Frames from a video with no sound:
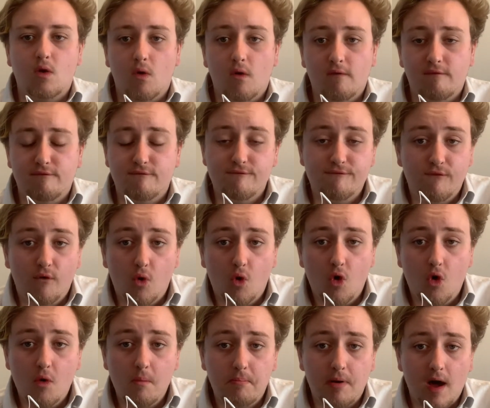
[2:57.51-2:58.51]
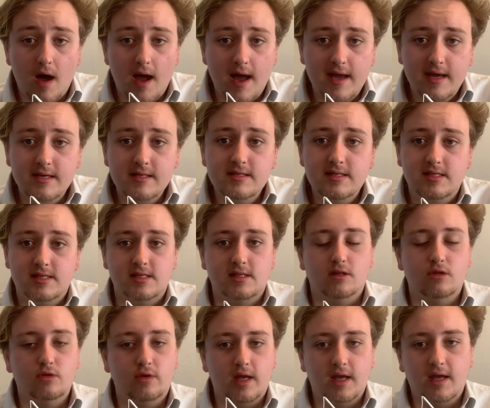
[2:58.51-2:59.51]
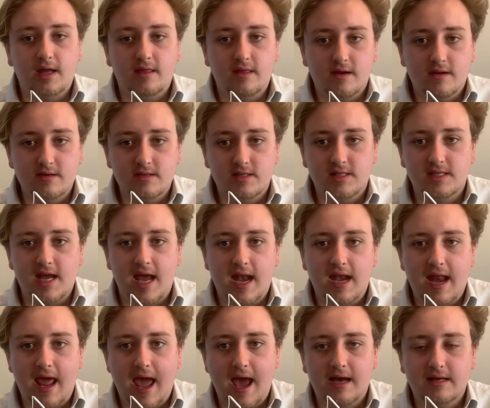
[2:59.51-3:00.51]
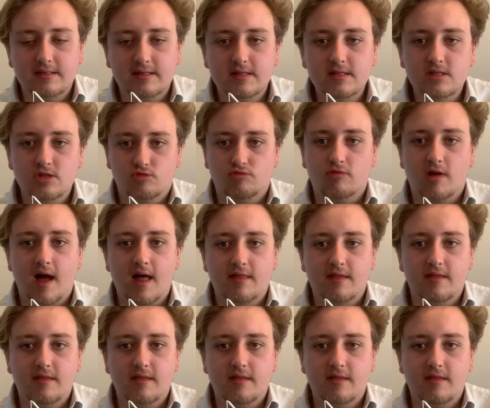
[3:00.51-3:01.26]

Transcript: or 4 buyers looking at those 10 houses rather